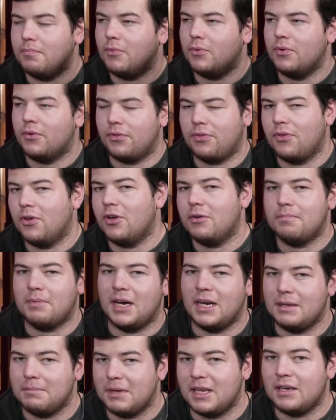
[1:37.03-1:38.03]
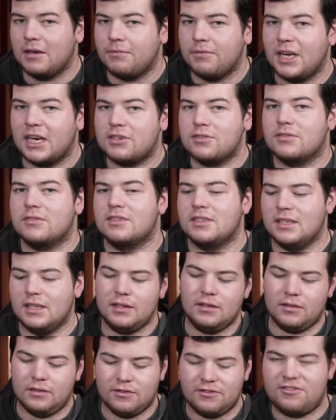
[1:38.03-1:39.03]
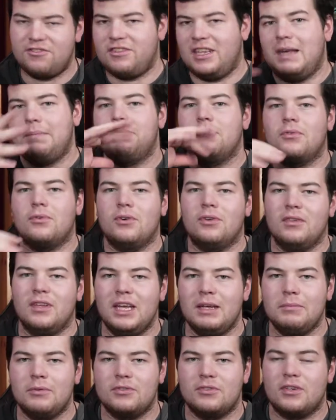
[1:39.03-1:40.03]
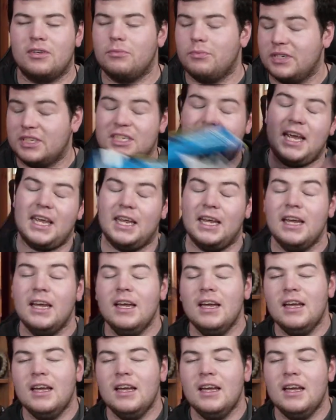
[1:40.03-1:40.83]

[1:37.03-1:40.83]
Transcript: more third-party manufacturers and then slap their own labels on, which hey,